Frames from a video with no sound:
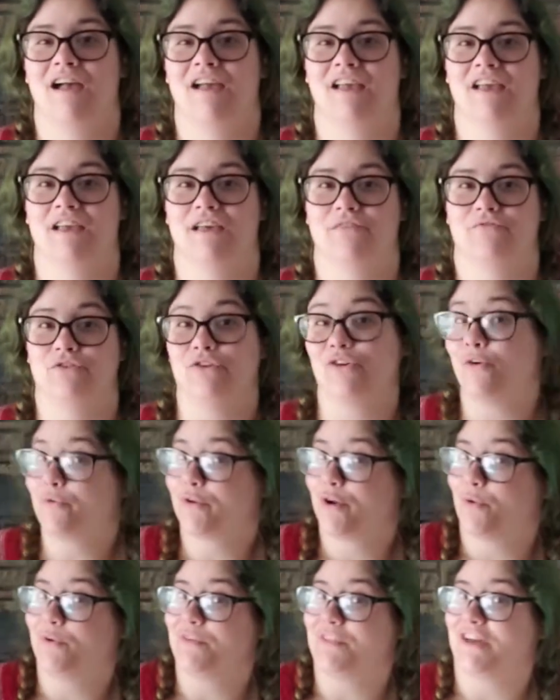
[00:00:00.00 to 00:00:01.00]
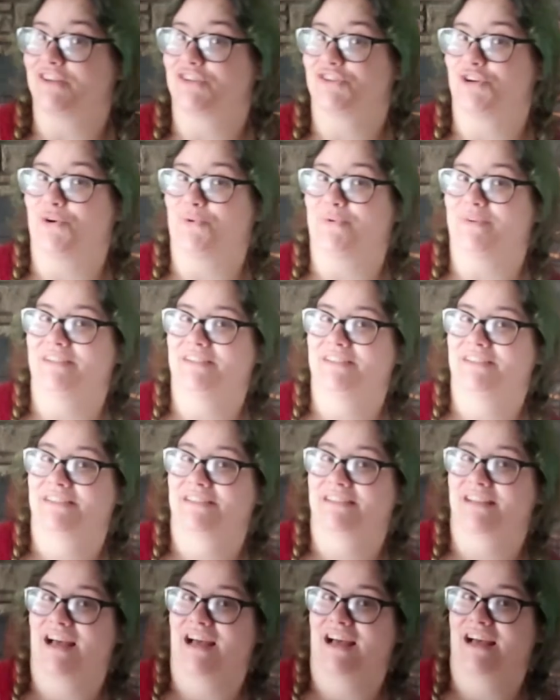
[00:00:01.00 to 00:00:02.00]
If you don't know what that show
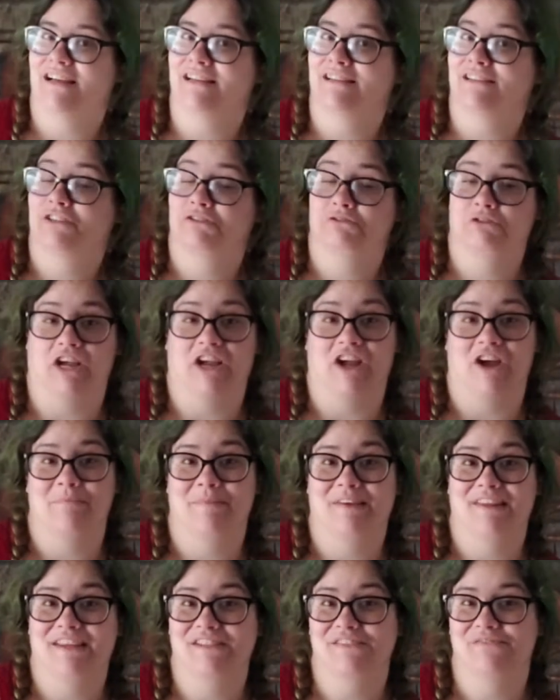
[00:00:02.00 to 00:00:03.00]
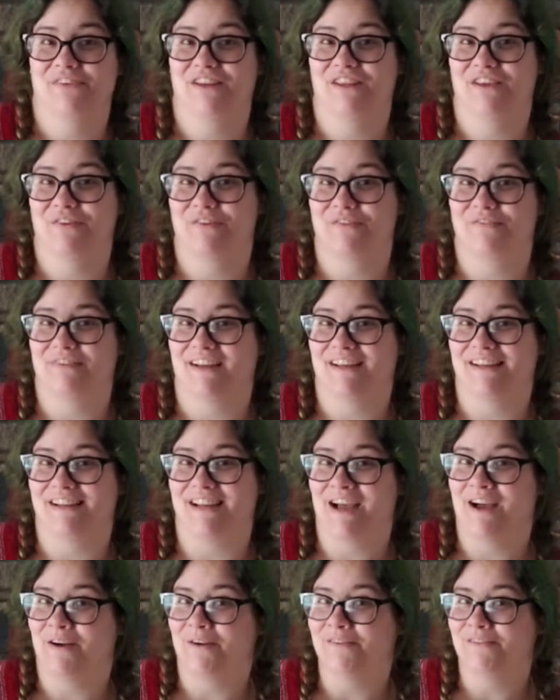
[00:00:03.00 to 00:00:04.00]
is, check out my next video to find
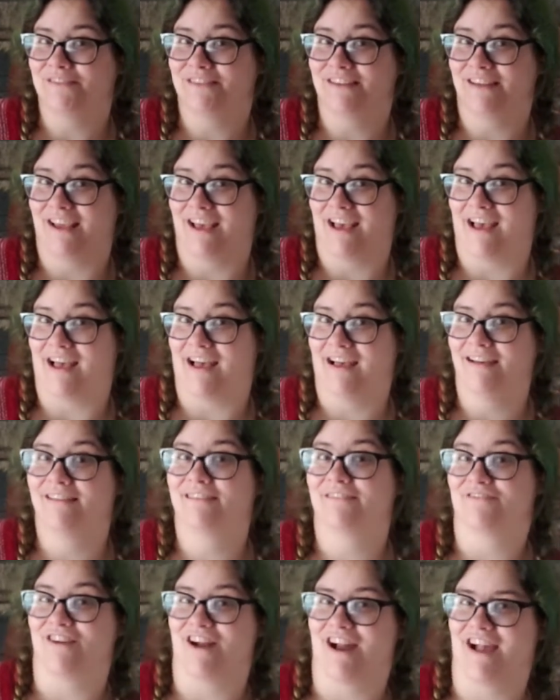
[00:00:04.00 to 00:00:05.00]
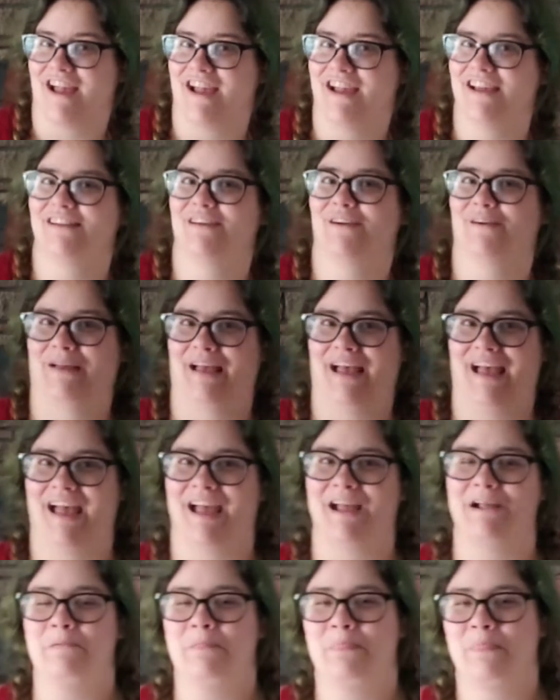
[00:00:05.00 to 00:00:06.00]
out. Yeah, right?
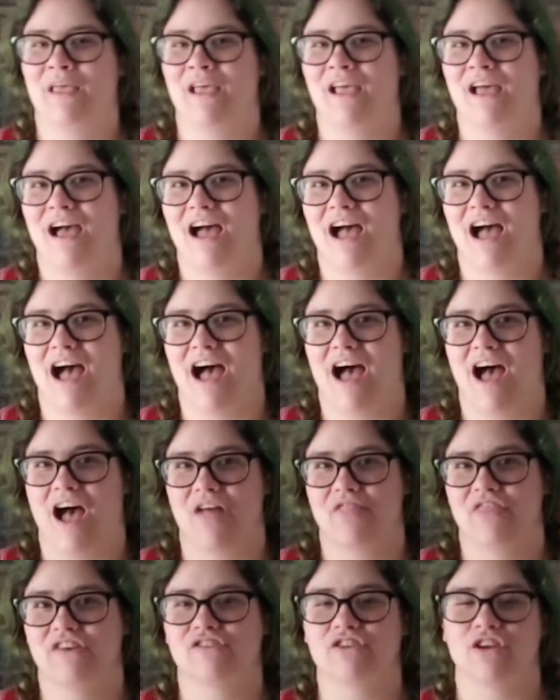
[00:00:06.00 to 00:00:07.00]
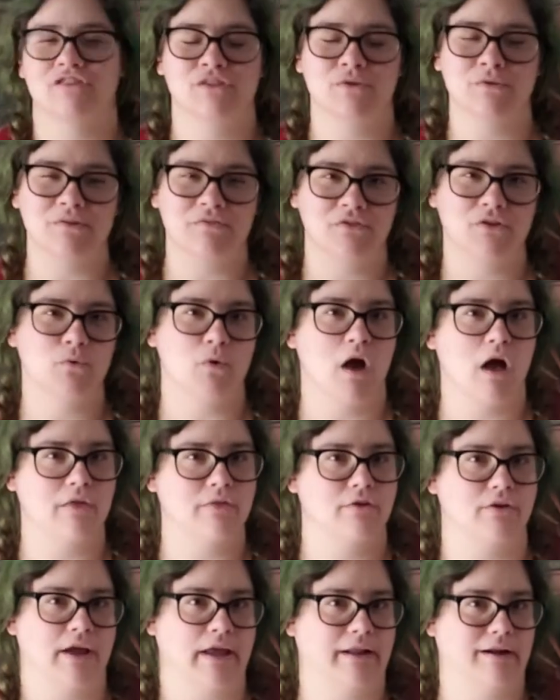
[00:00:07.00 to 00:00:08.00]
Okay. There's also a few
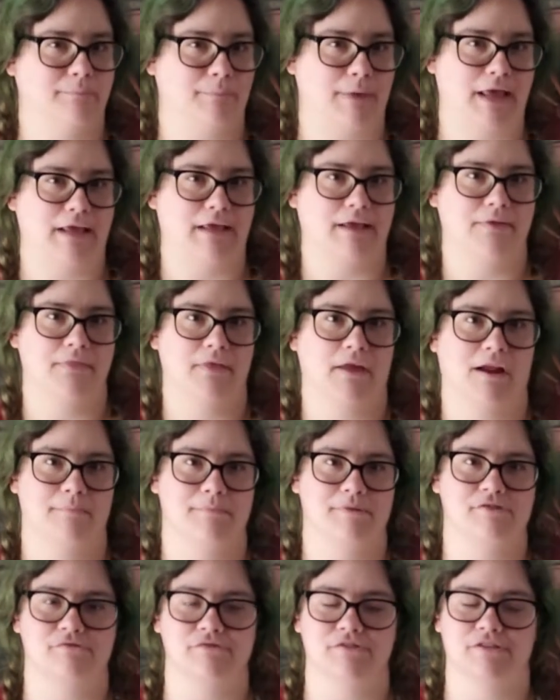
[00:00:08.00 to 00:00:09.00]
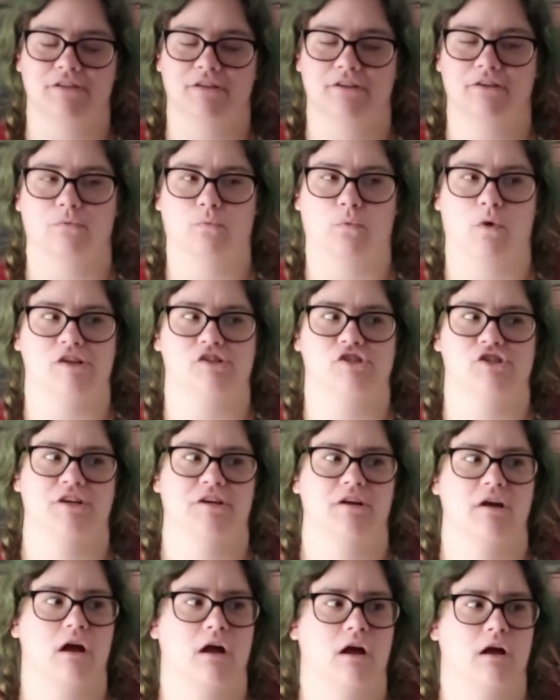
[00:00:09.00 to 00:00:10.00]
other anime that I'm interested in
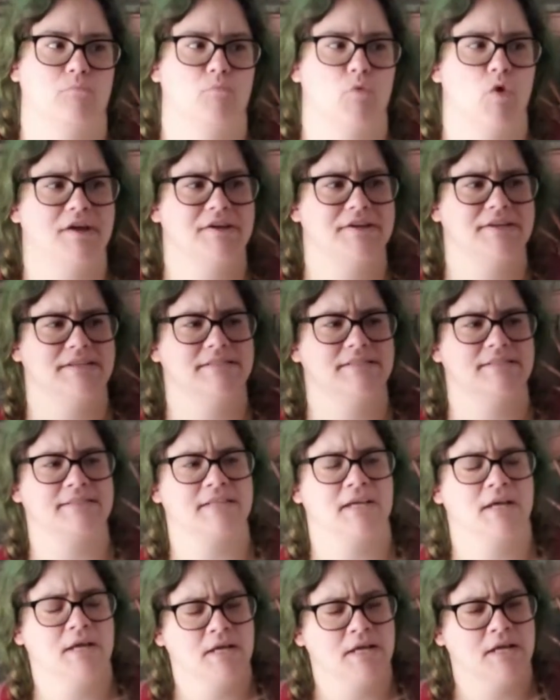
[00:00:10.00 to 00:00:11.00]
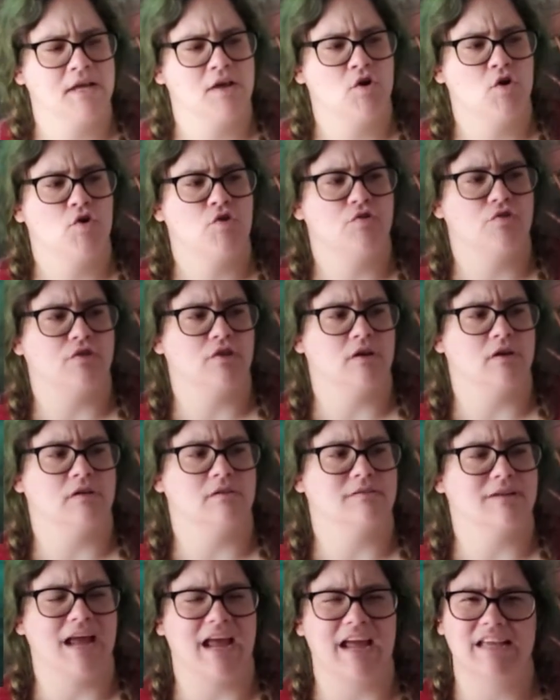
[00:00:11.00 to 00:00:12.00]
watching. One is
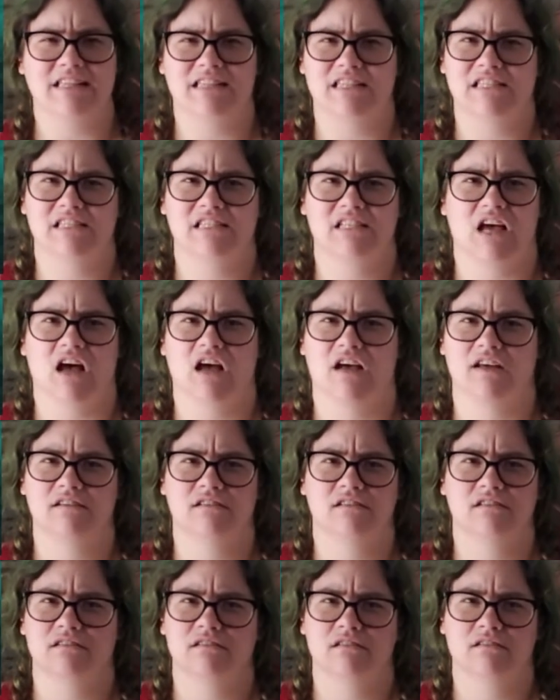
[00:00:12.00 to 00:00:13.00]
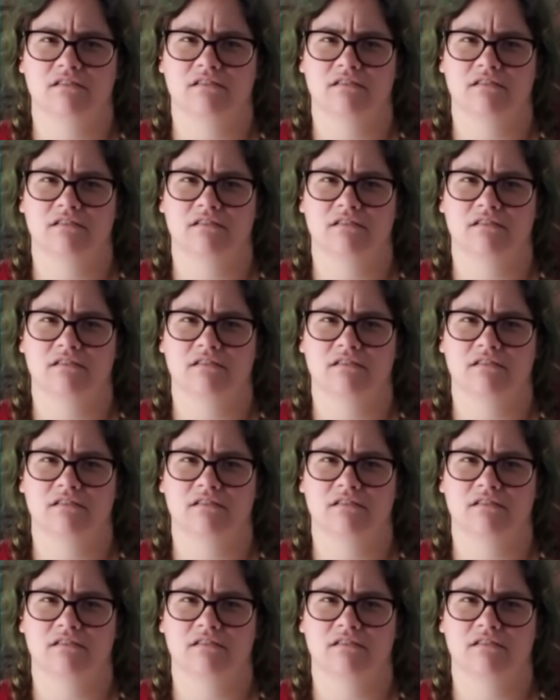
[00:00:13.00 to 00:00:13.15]
The Eighth Son.